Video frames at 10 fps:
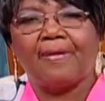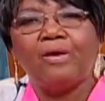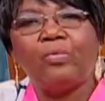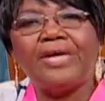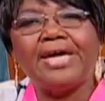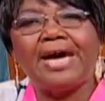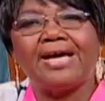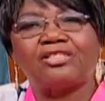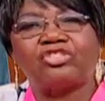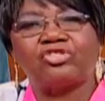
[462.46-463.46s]
We
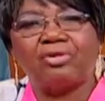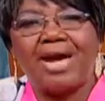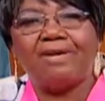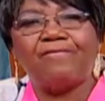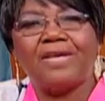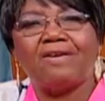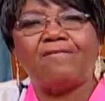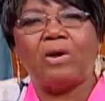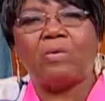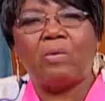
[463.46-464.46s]
are striving
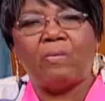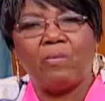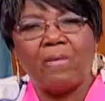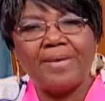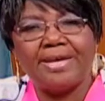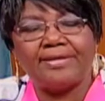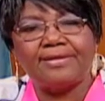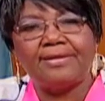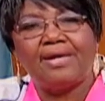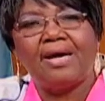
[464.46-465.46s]
for our
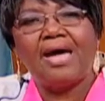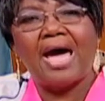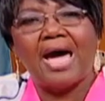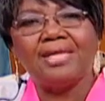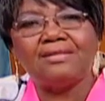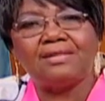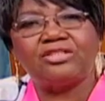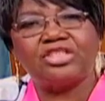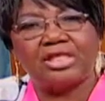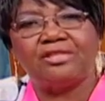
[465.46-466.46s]
women and
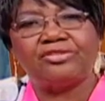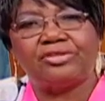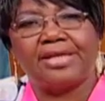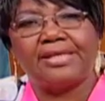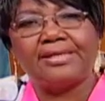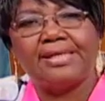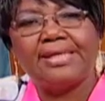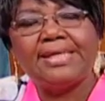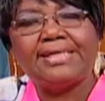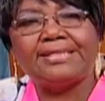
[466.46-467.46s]
children
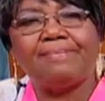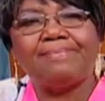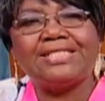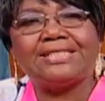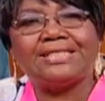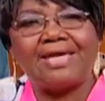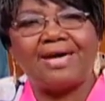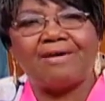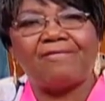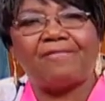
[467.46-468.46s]
to be
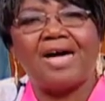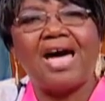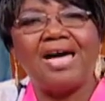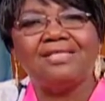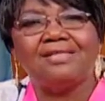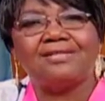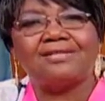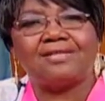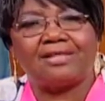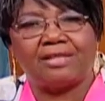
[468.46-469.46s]
safe and
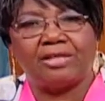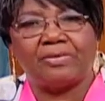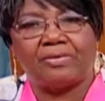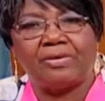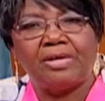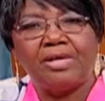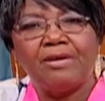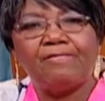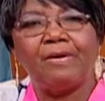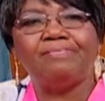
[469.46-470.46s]
secure
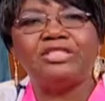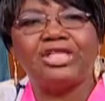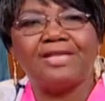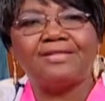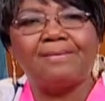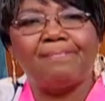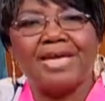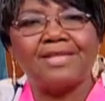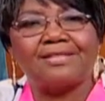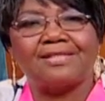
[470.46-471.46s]
from
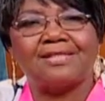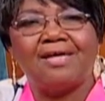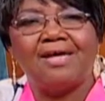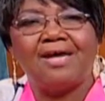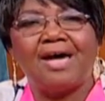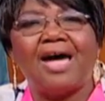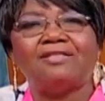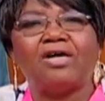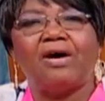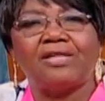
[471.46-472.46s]
gender-based
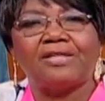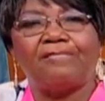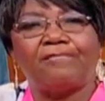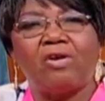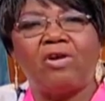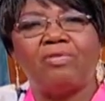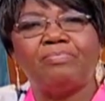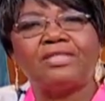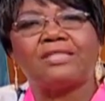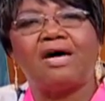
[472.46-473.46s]
and other
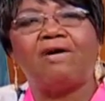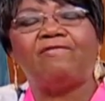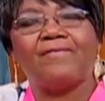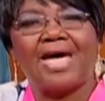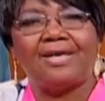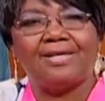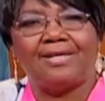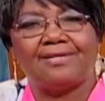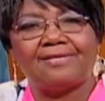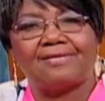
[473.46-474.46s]
forms of
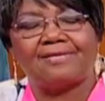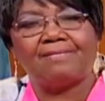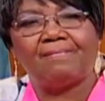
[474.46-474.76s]
violence.